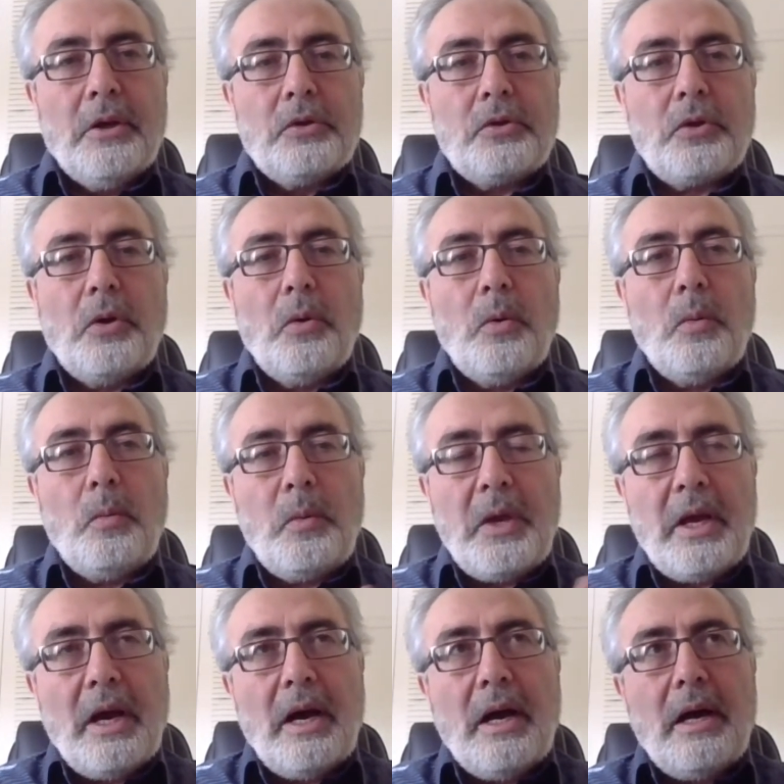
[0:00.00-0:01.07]
So
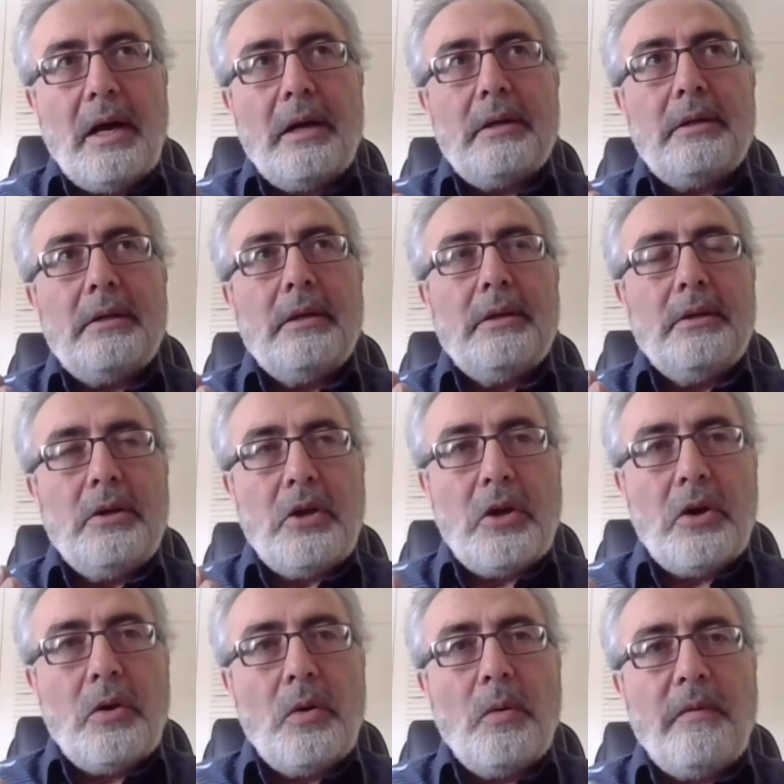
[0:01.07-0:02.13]
we are
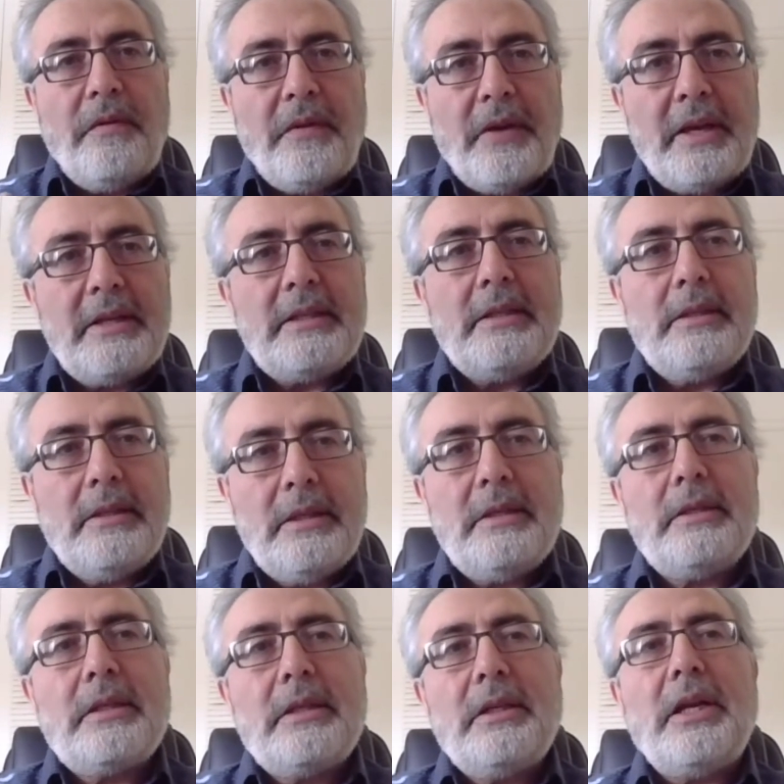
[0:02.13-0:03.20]
now faced
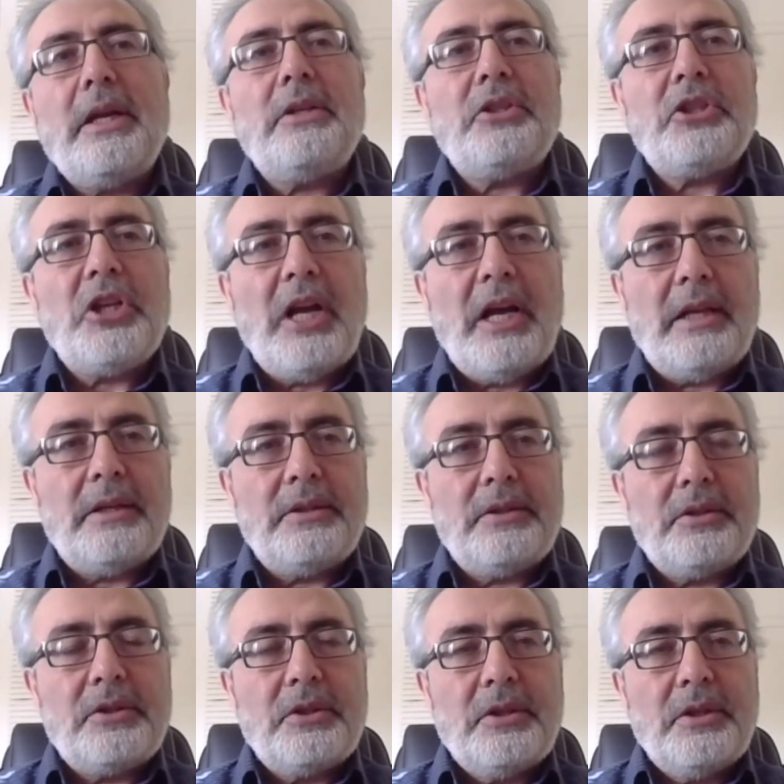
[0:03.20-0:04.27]
this great
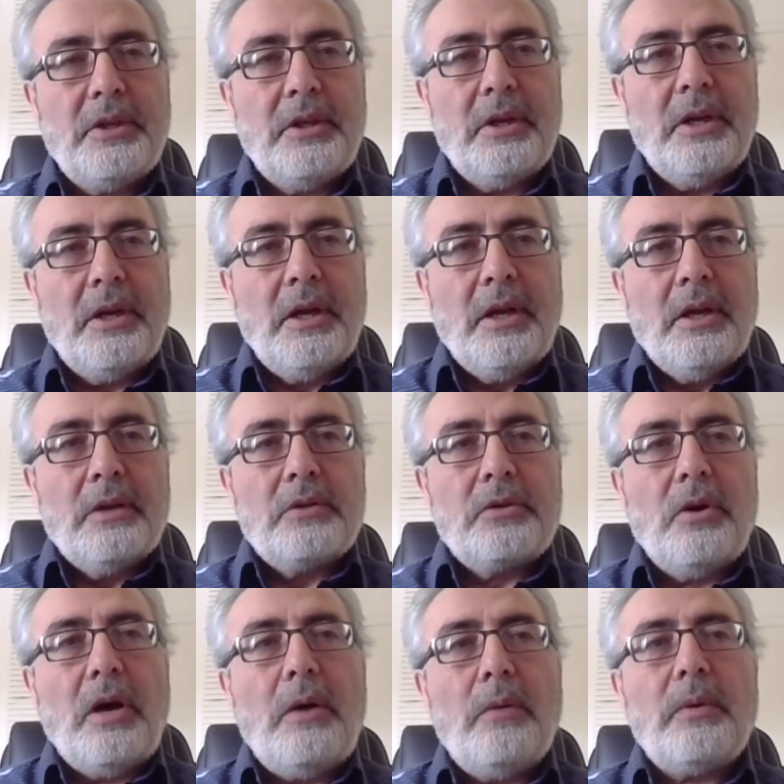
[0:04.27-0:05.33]
challenge.
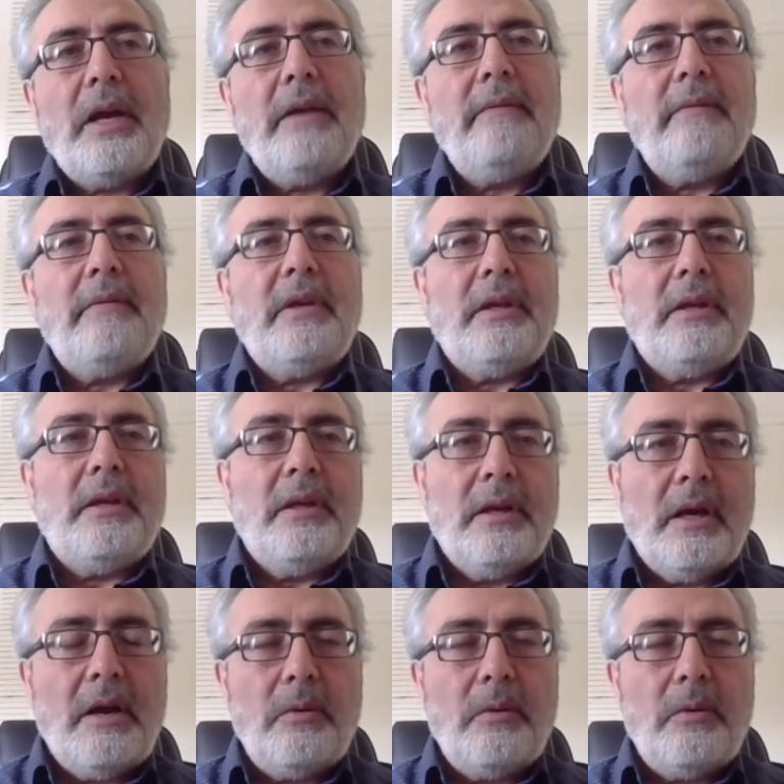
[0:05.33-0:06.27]
So how can we